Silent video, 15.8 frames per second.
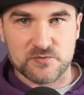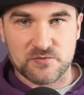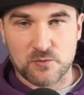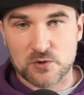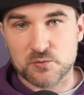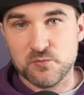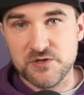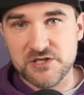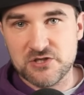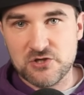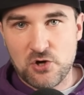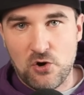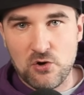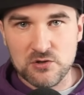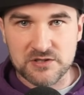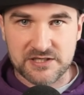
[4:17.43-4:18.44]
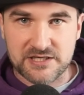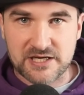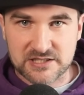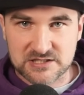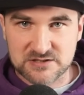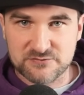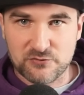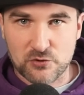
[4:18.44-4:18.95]
what we call in
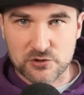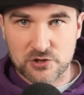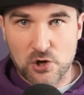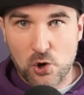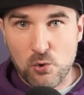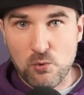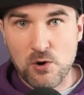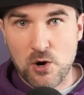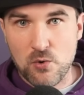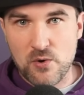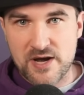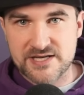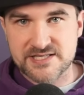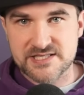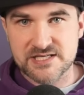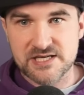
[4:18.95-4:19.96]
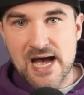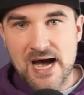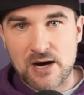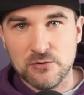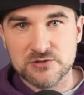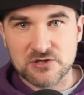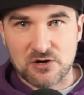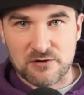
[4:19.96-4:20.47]
X4 OOS,
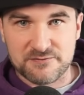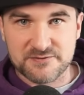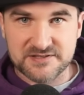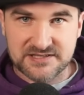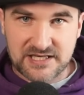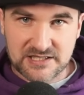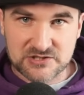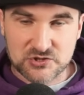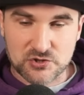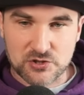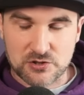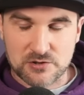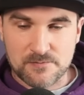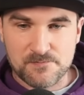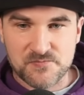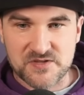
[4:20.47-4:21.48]
out of sector,